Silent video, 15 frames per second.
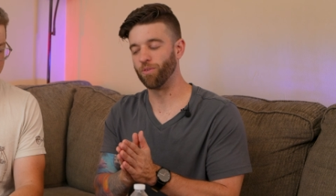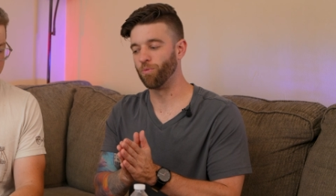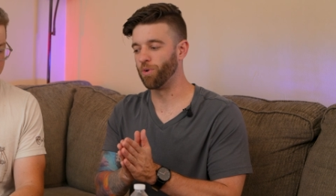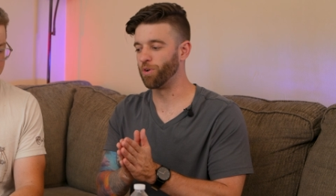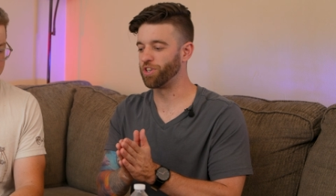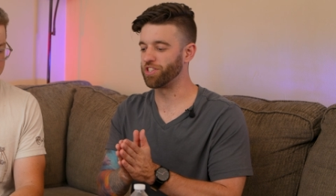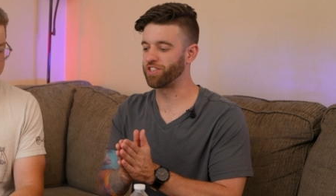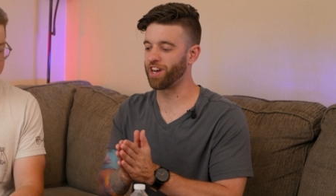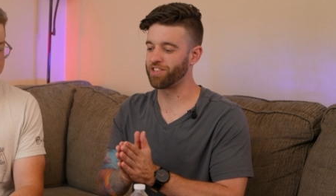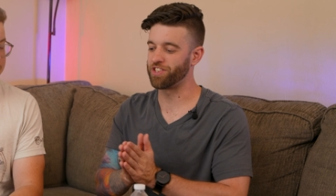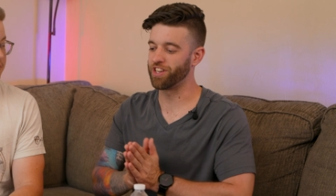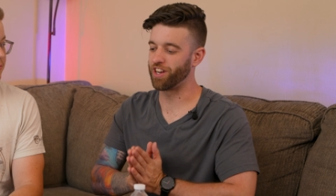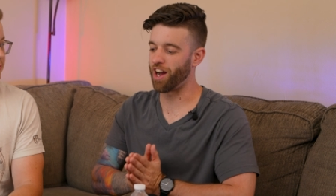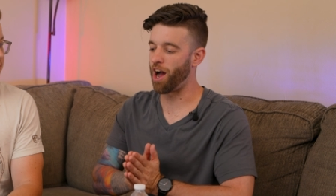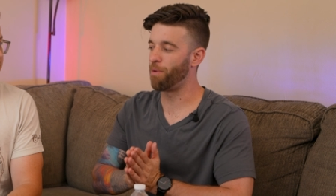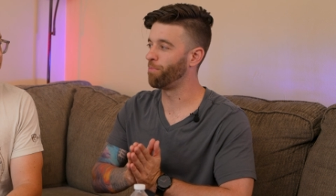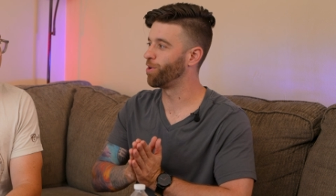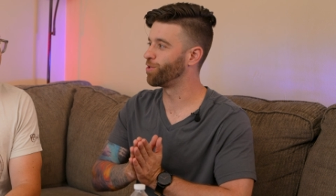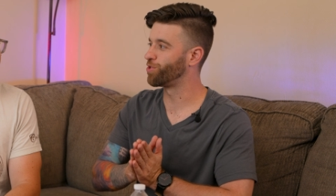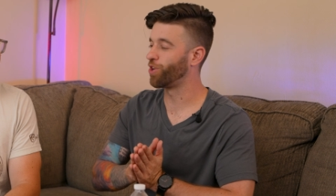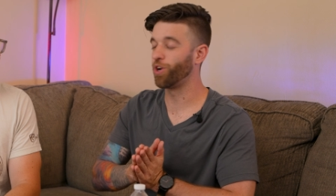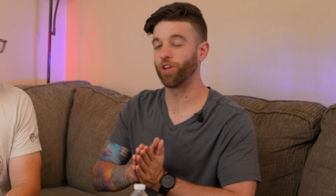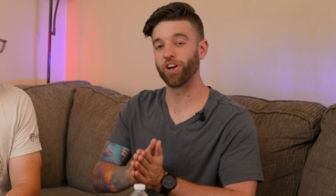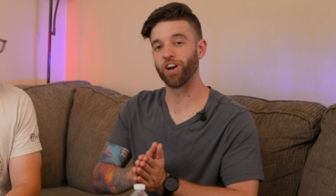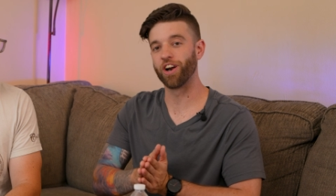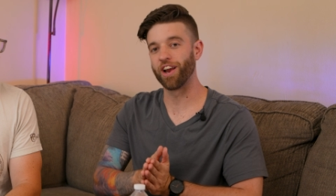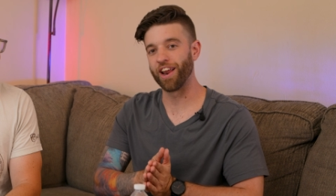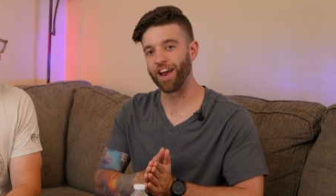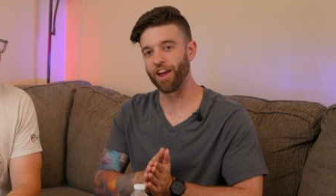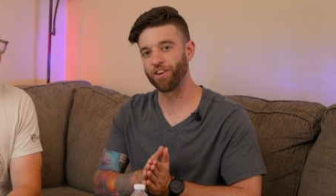We were discussing combos earlier,
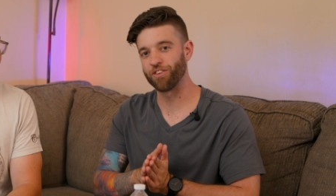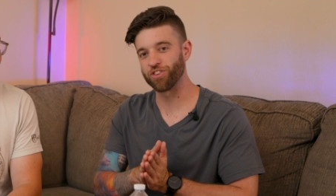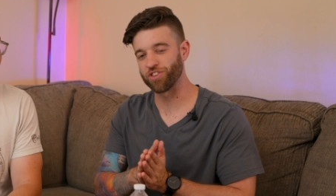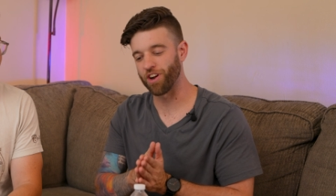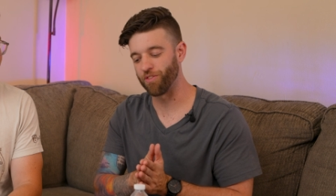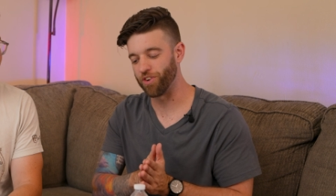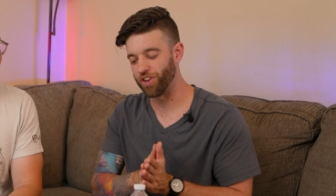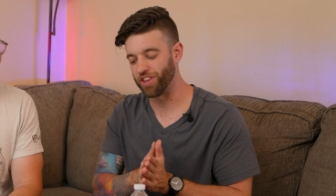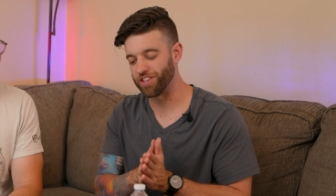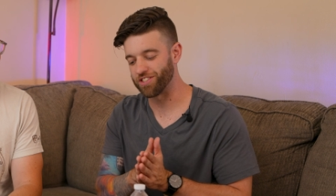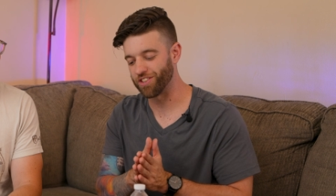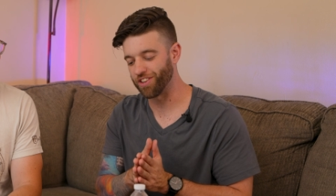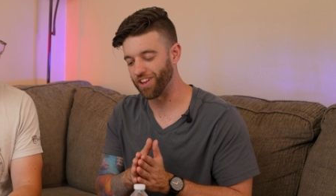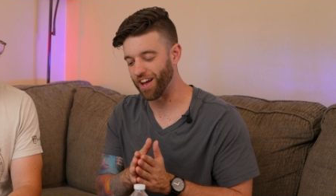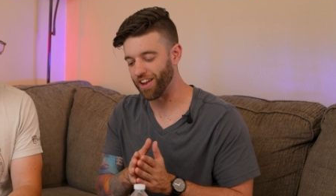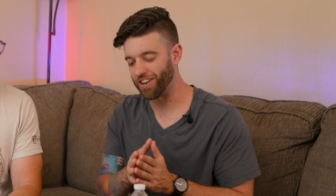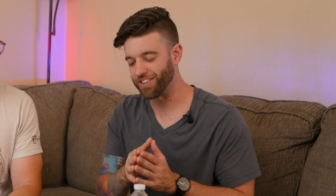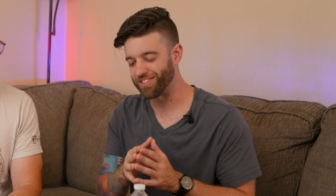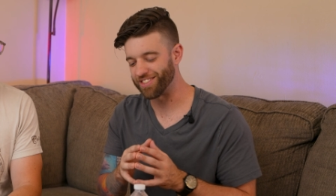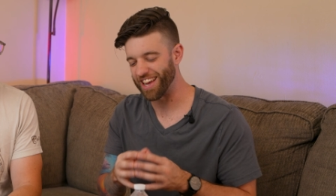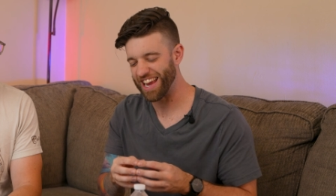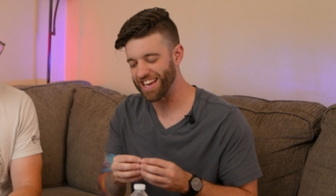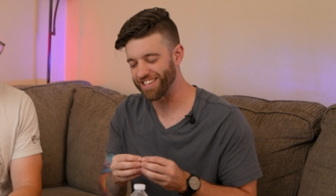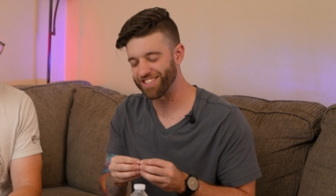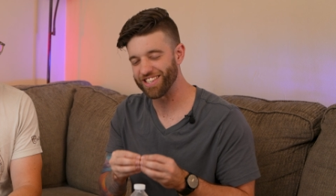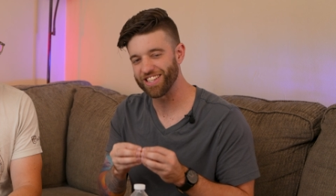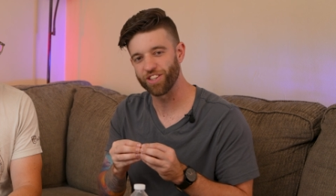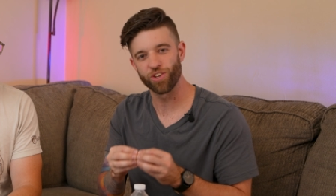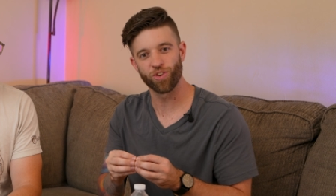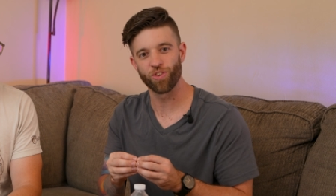and I discovered this
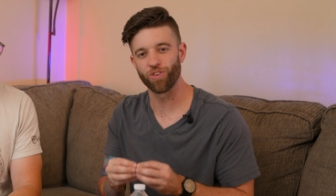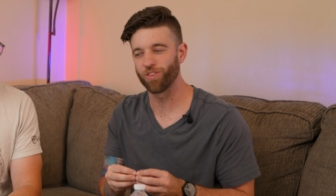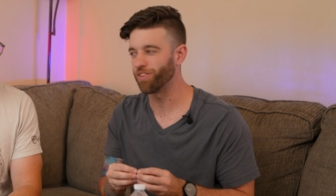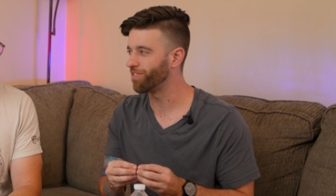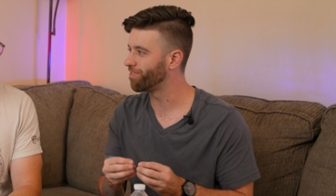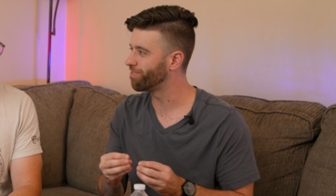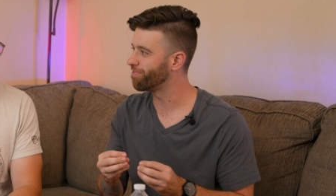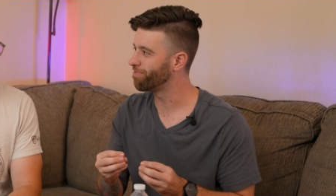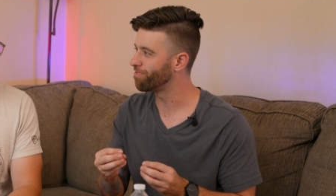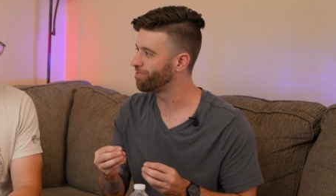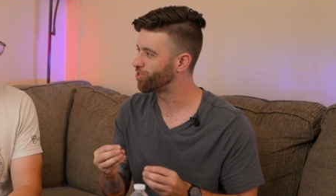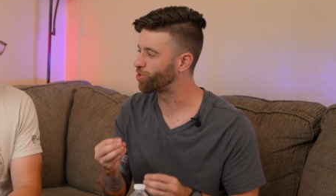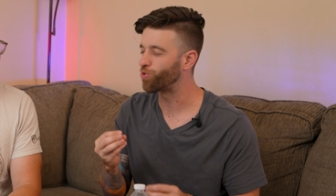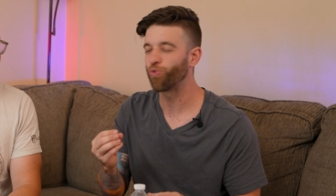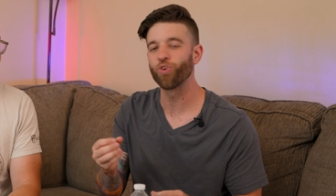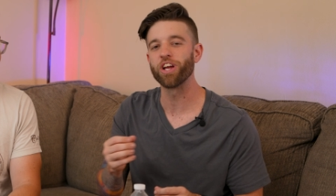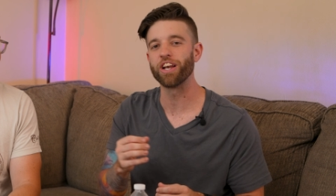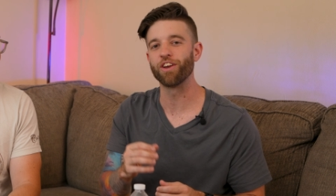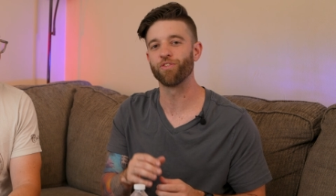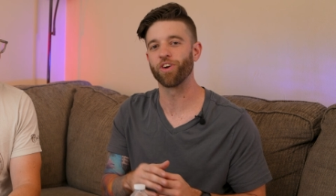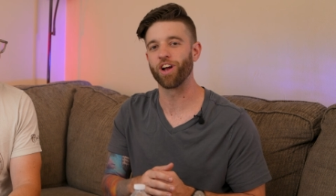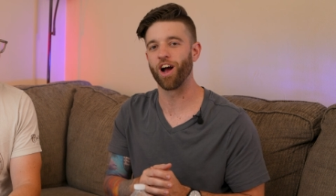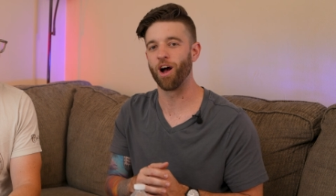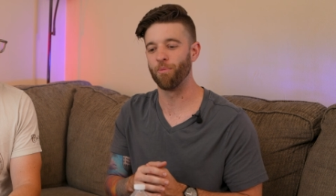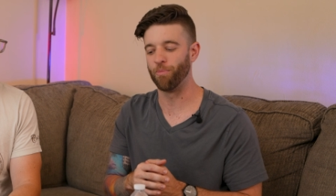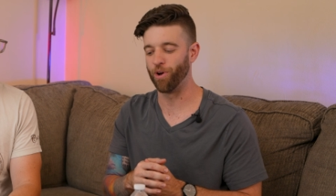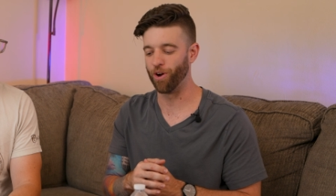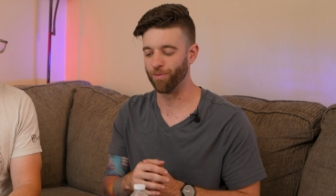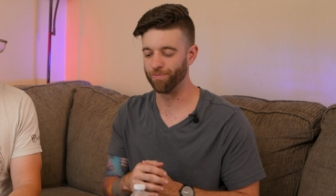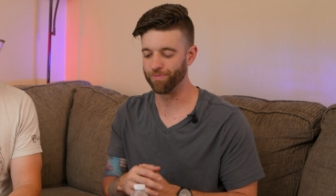tasty little treat of a
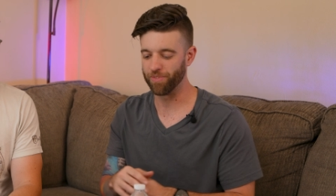combo.